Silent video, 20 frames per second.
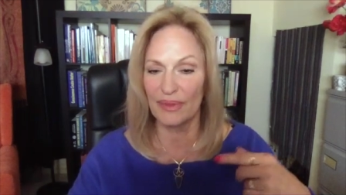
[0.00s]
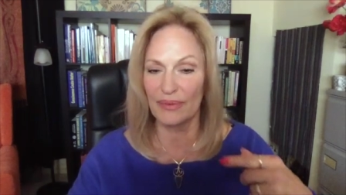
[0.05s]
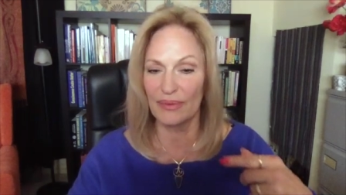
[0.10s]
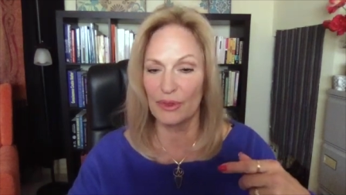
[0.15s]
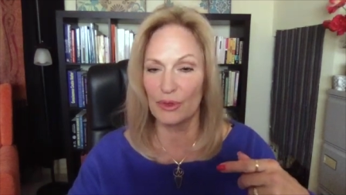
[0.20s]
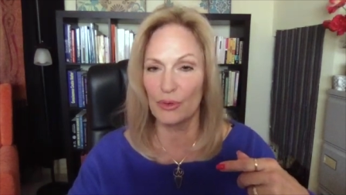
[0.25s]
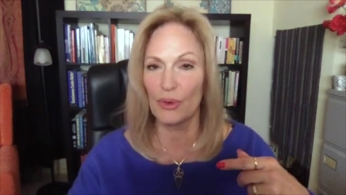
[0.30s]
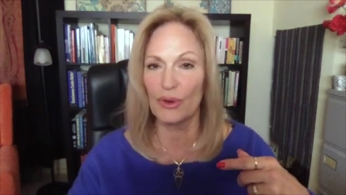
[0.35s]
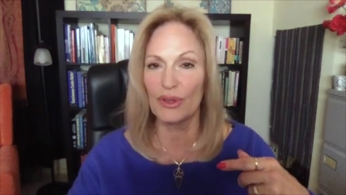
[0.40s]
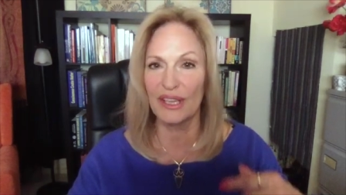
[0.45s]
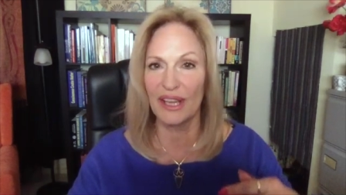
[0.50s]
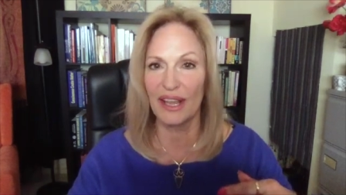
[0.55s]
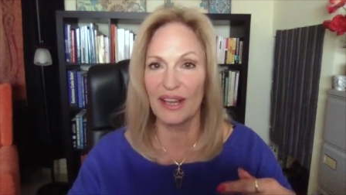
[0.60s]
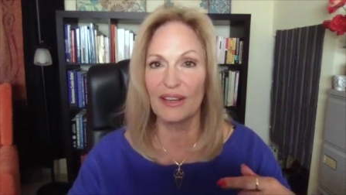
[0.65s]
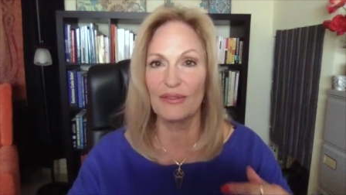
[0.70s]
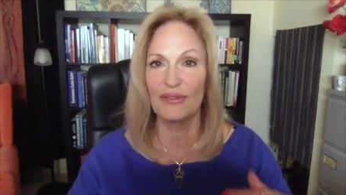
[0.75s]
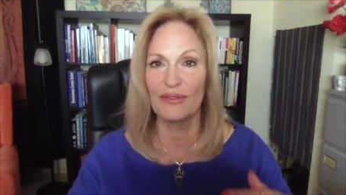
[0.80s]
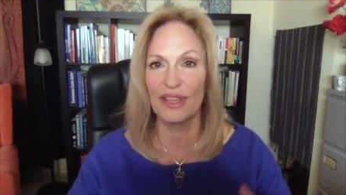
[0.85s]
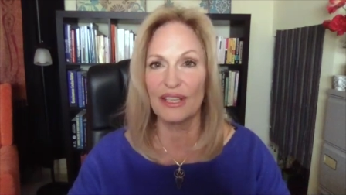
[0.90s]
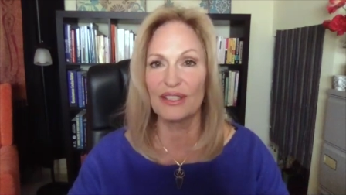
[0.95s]
toward the end
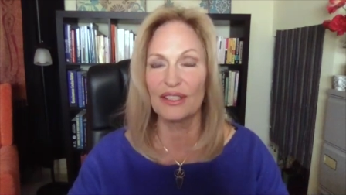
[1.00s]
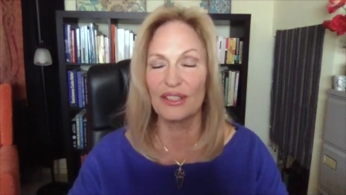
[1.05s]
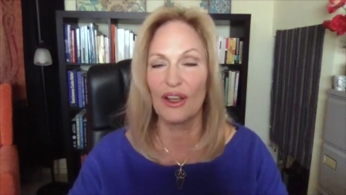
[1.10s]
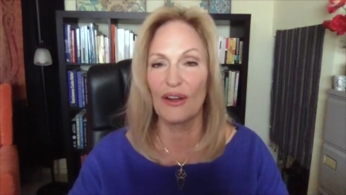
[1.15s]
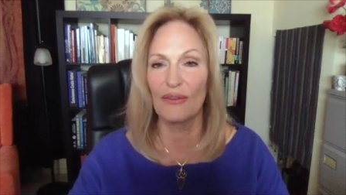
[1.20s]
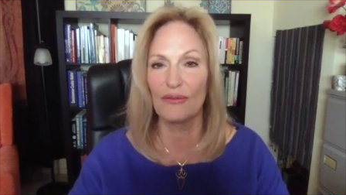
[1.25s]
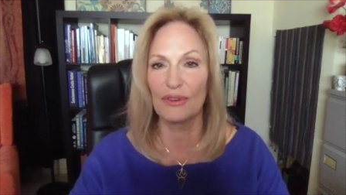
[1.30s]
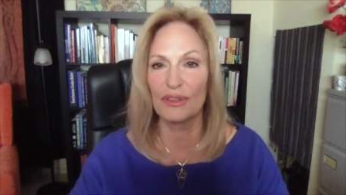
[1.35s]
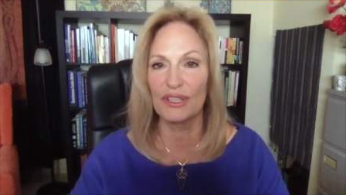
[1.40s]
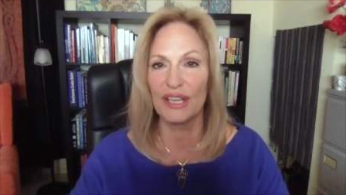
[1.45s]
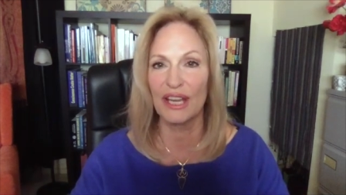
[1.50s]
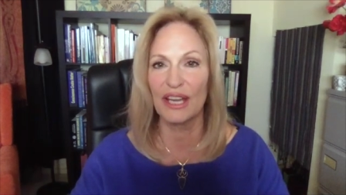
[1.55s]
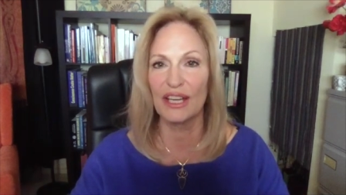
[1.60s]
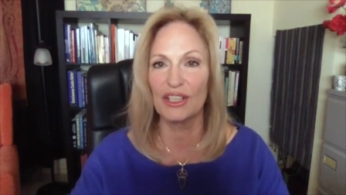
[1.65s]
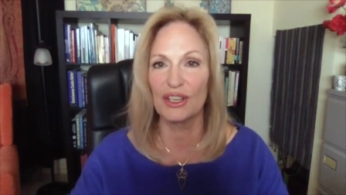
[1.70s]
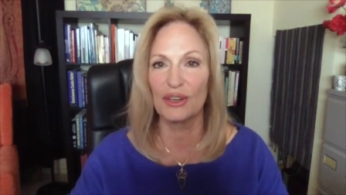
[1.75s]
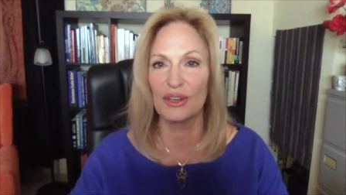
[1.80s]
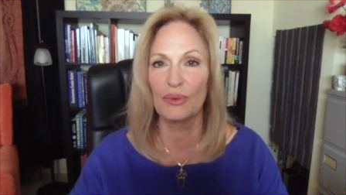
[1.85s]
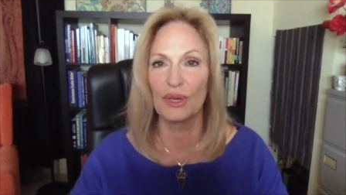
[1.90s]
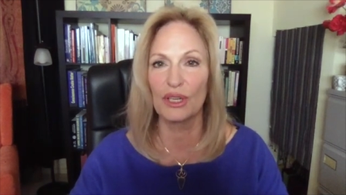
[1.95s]
of this
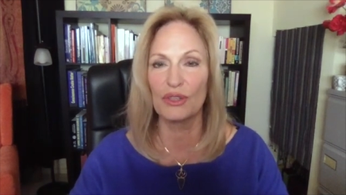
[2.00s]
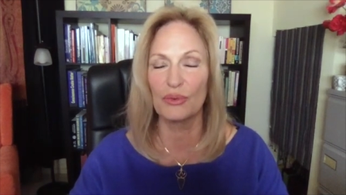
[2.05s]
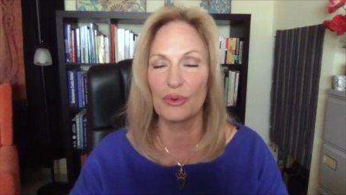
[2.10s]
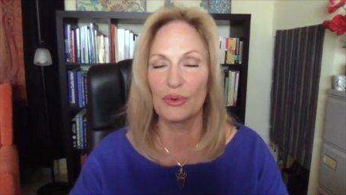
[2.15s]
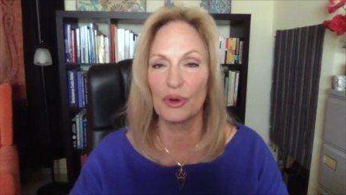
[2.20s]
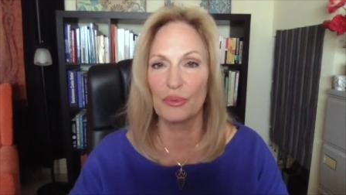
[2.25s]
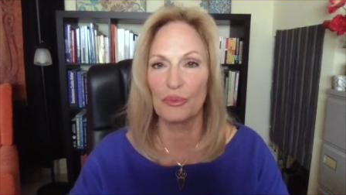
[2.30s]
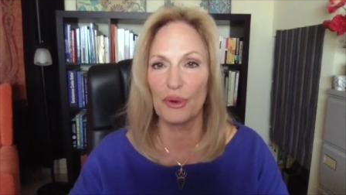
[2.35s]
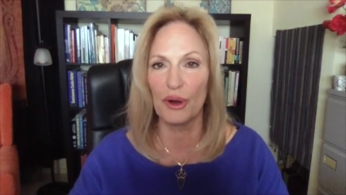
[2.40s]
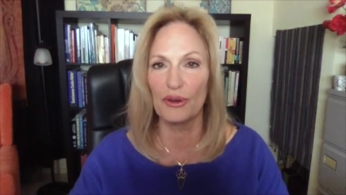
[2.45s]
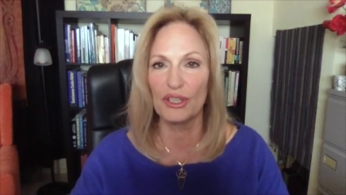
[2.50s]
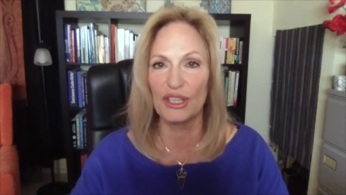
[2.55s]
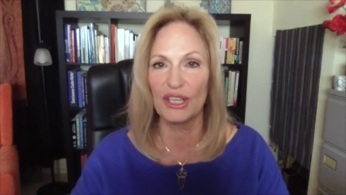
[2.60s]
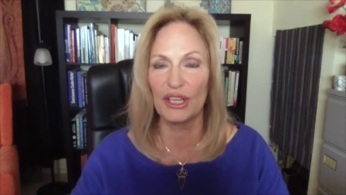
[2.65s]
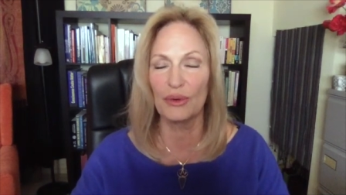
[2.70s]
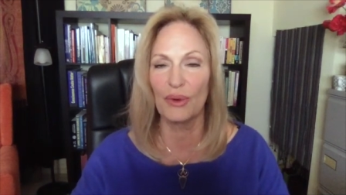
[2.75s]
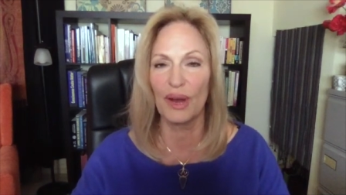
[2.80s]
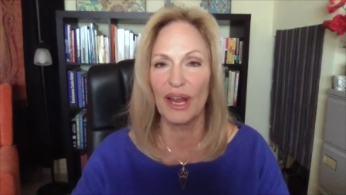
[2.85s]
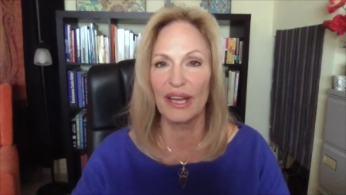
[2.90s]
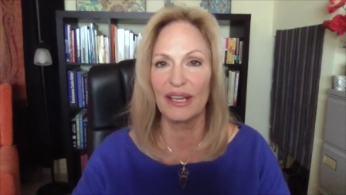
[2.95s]
conversation, which we're approaching
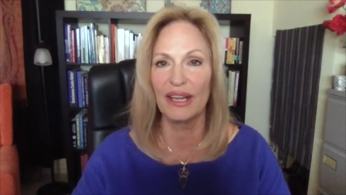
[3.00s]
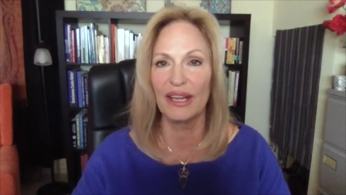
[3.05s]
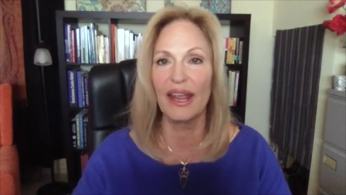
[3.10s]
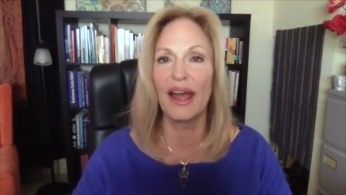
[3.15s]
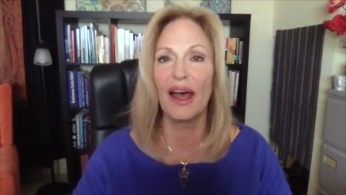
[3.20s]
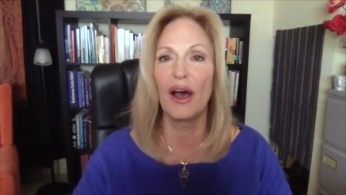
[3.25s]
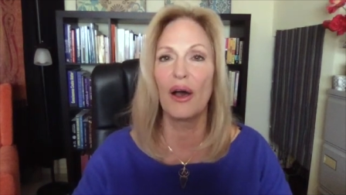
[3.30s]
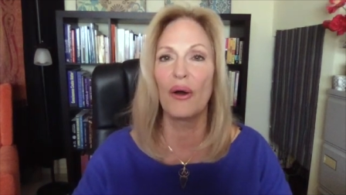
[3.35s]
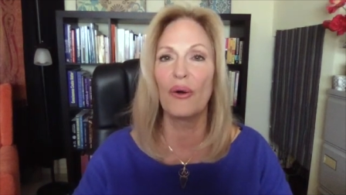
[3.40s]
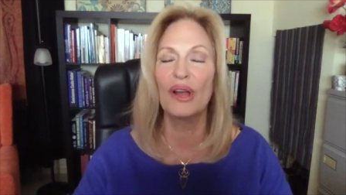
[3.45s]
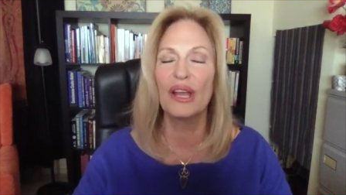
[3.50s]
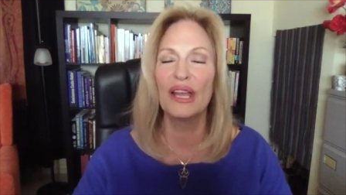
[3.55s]
right now,